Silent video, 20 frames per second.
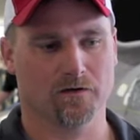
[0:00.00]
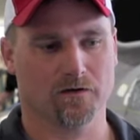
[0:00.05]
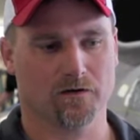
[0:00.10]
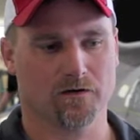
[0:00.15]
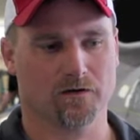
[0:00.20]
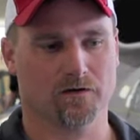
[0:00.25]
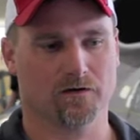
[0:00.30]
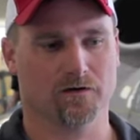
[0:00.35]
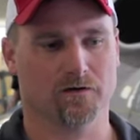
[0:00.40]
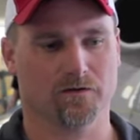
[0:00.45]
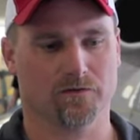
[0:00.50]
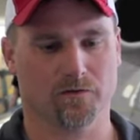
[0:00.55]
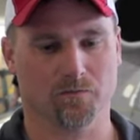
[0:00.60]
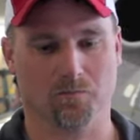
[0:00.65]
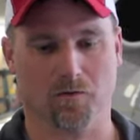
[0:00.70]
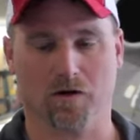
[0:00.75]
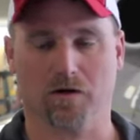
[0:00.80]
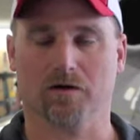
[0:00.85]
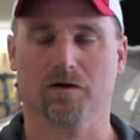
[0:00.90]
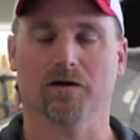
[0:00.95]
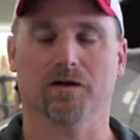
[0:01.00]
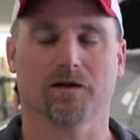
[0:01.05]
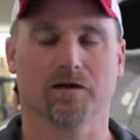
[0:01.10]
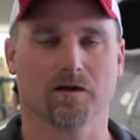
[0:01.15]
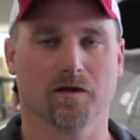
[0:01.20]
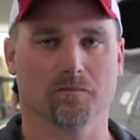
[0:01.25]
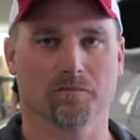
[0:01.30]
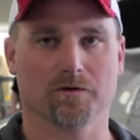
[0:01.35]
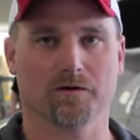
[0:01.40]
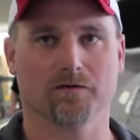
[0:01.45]
uh, the marketing
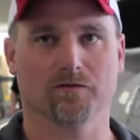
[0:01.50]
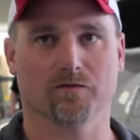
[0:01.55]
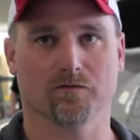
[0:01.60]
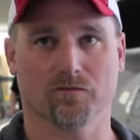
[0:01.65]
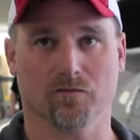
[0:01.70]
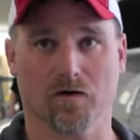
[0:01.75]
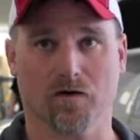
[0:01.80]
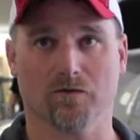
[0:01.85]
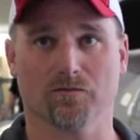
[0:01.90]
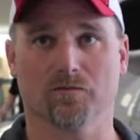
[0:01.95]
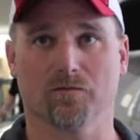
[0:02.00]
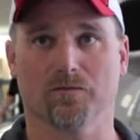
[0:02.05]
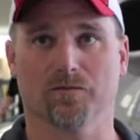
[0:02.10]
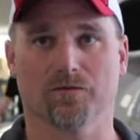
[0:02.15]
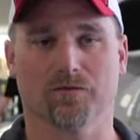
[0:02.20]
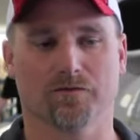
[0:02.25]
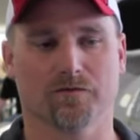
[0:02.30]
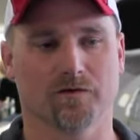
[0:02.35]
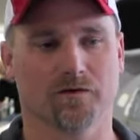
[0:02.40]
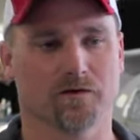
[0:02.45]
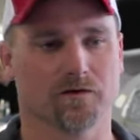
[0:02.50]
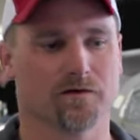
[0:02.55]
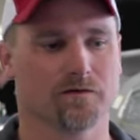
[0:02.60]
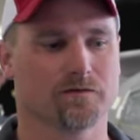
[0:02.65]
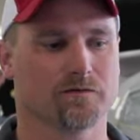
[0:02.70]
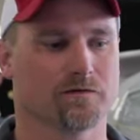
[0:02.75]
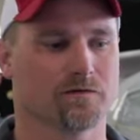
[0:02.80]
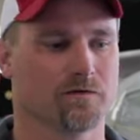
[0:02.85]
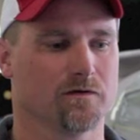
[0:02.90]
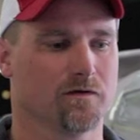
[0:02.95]
companies involved with the
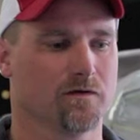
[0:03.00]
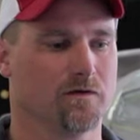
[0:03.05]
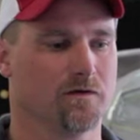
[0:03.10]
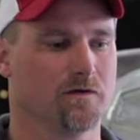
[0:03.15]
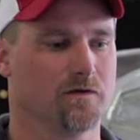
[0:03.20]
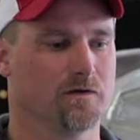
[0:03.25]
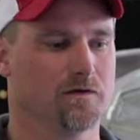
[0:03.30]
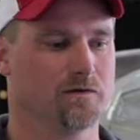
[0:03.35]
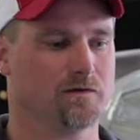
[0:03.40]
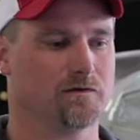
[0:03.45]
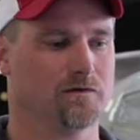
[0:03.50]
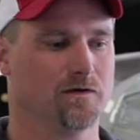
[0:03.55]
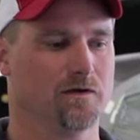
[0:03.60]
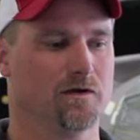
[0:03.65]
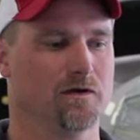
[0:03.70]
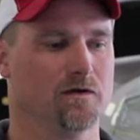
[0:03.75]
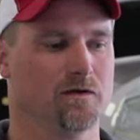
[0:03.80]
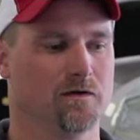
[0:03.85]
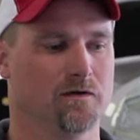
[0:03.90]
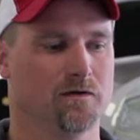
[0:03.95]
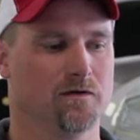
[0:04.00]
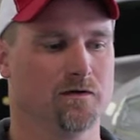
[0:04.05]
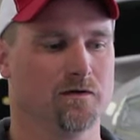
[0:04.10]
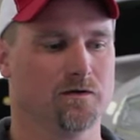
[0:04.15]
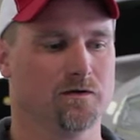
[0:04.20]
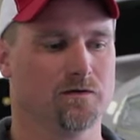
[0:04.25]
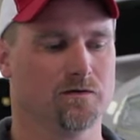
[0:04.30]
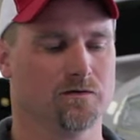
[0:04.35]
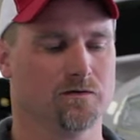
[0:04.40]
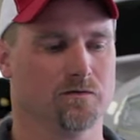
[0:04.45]
series and, uh,
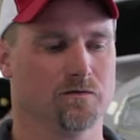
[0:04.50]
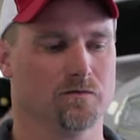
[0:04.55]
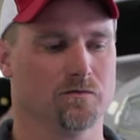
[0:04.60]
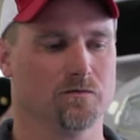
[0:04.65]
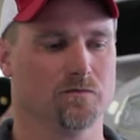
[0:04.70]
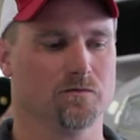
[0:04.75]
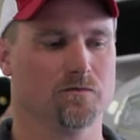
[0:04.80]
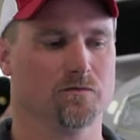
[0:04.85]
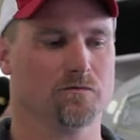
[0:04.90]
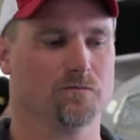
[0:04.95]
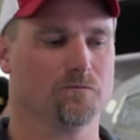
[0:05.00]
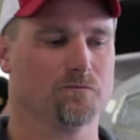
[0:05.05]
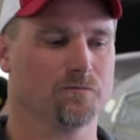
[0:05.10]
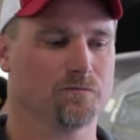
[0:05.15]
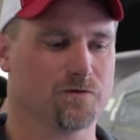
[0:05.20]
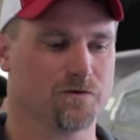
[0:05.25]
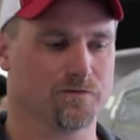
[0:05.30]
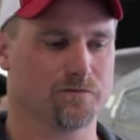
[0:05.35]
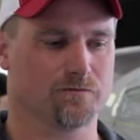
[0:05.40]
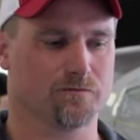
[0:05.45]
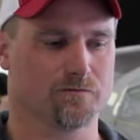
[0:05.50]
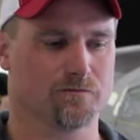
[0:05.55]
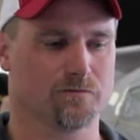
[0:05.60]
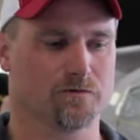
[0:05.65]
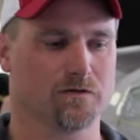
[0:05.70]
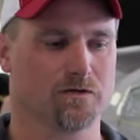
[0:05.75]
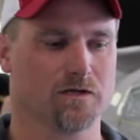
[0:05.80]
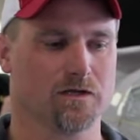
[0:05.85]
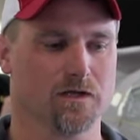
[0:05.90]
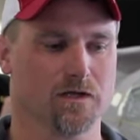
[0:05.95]
you know, just
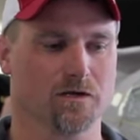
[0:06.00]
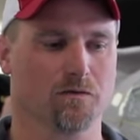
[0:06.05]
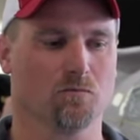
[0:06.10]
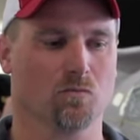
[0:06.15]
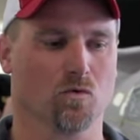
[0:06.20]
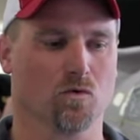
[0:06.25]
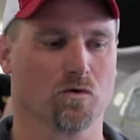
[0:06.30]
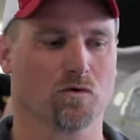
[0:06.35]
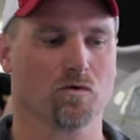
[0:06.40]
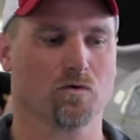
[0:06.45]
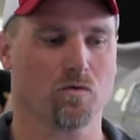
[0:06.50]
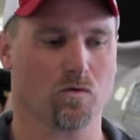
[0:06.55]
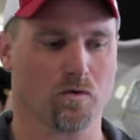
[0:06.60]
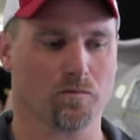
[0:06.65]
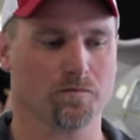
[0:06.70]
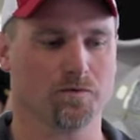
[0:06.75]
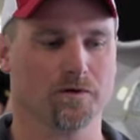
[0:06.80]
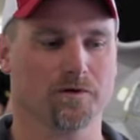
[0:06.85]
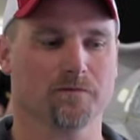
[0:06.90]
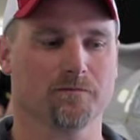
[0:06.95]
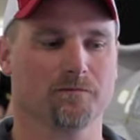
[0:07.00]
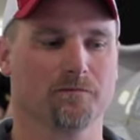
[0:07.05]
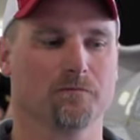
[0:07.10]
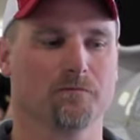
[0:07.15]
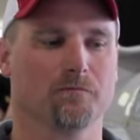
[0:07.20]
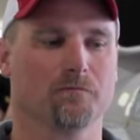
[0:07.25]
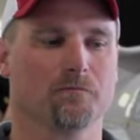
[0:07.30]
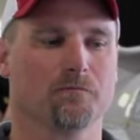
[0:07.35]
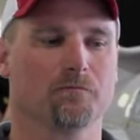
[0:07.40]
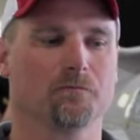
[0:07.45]
getting more corporate
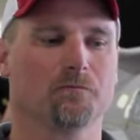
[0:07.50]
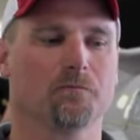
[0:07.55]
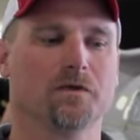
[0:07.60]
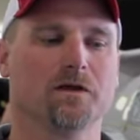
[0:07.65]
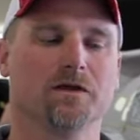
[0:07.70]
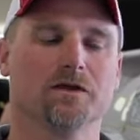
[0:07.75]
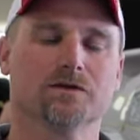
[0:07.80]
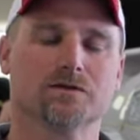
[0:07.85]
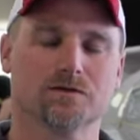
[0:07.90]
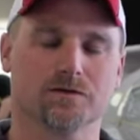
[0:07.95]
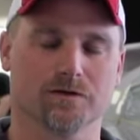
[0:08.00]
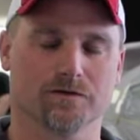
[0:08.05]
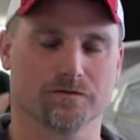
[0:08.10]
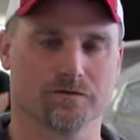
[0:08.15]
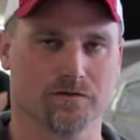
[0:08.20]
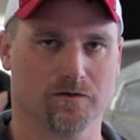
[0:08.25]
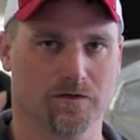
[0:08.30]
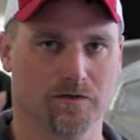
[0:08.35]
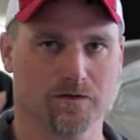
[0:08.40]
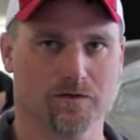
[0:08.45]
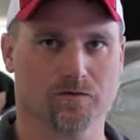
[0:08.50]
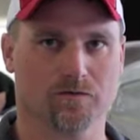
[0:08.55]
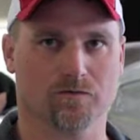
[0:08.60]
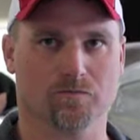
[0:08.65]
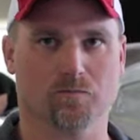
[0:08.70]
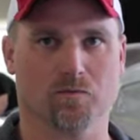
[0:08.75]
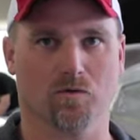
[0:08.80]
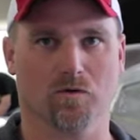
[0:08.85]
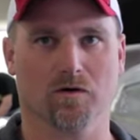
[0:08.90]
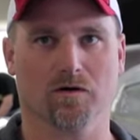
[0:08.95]
interest in the
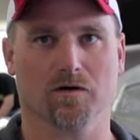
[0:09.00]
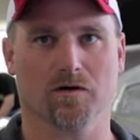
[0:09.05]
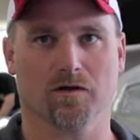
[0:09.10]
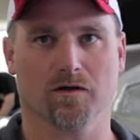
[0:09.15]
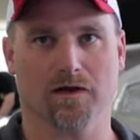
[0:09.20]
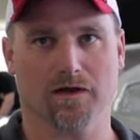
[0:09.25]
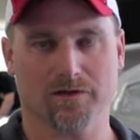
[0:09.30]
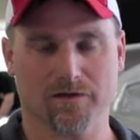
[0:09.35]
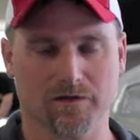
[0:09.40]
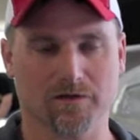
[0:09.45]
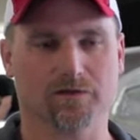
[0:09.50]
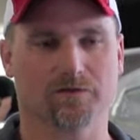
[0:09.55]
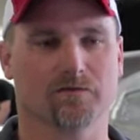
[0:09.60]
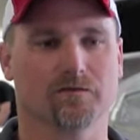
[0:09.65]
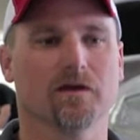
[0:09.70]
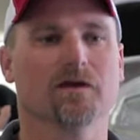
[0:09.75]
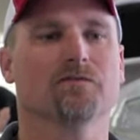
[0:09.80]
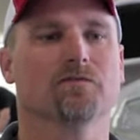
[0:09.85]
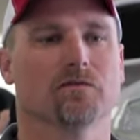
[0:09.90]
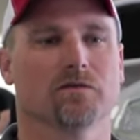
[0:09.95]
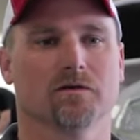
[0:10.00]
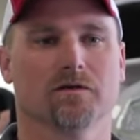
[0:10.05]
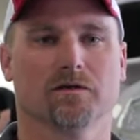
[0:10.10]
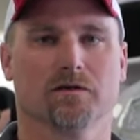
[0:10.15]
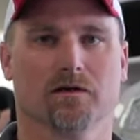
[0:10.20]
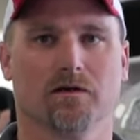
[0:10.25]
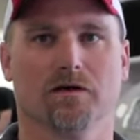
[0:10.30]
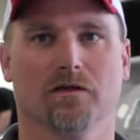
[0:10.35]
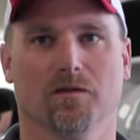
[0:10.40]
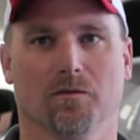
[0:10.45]
sport, I think it's
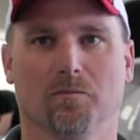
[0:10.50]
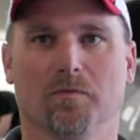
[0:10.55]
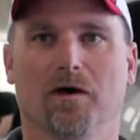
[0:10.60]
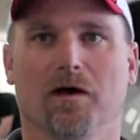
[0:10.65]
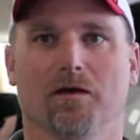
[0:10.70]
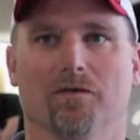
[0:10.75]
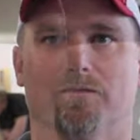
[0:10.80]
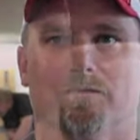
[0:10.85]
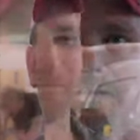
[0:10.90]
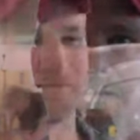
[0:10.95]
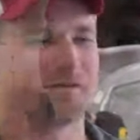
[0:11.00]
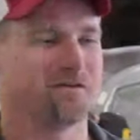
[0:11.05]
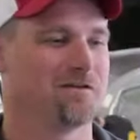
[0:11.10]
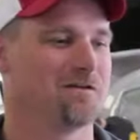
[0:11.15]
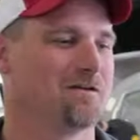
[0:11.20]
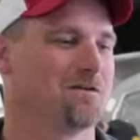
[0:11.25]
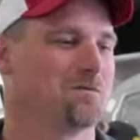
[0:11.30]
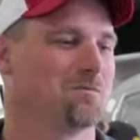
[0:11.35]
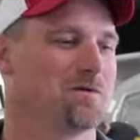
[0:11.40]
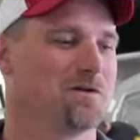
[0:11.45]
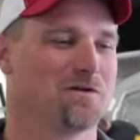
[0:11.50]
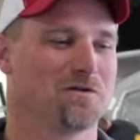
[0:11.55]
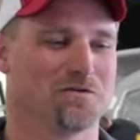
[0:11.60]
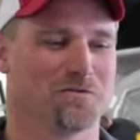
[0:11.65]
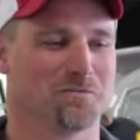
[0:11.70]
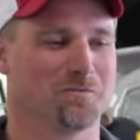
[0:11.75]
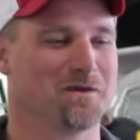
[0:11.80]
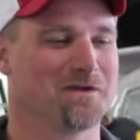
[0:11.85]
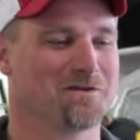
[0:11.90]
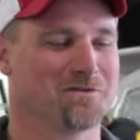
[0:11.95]
definitely on the positive.
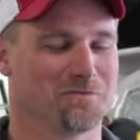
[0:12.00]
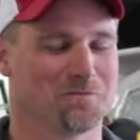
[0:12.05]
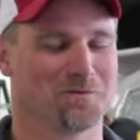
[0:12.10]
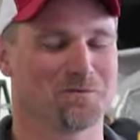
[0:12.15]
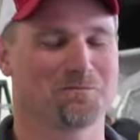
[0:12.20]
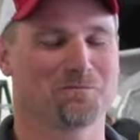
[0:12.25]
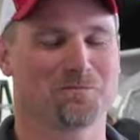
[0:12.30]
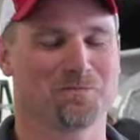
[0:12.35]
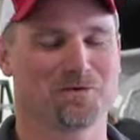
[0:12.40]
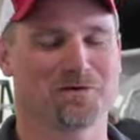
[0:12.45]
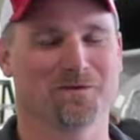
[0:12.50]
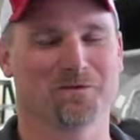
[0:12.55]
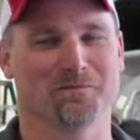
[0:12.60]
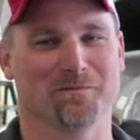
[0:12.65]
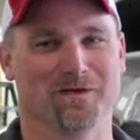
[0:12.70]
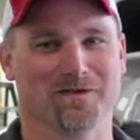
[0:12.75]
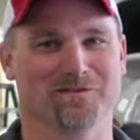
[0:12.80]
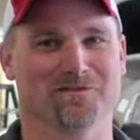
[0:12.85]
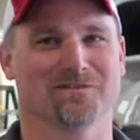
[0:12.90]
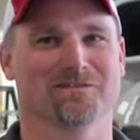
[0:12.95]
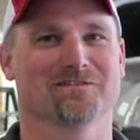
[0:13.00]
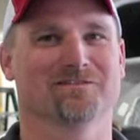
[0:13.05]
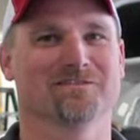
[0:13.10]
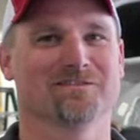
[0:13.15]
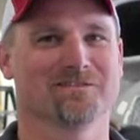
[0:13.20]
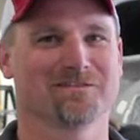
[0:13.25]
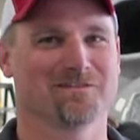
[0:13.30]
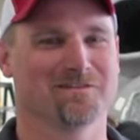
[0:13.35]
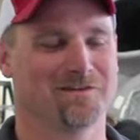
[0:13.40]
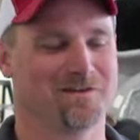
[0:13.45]
Peter's May has been pretty amazing
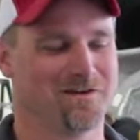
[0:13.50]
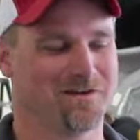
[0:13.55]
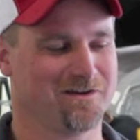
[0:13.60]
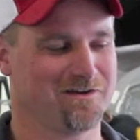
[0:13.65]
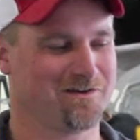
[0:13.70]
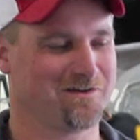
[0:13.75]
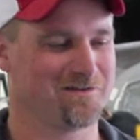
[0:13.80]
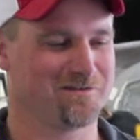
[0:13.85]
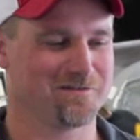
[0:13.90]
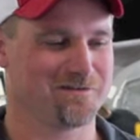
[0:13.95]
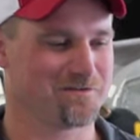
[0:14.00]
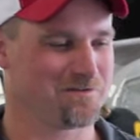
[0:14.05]
uh,